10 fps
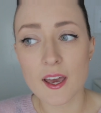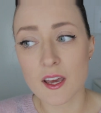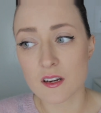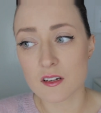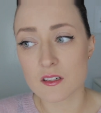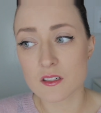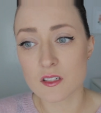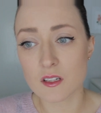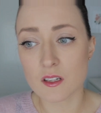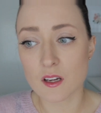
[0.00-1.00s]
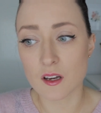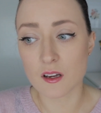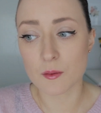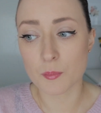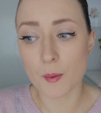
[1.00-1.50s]
and
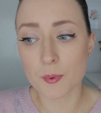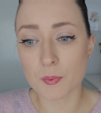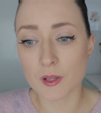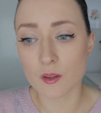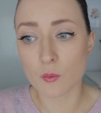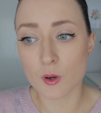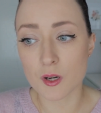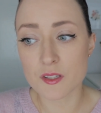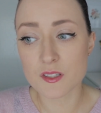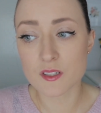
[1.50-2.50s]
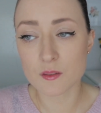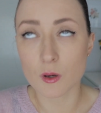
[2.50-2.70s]
uh, probably the worst,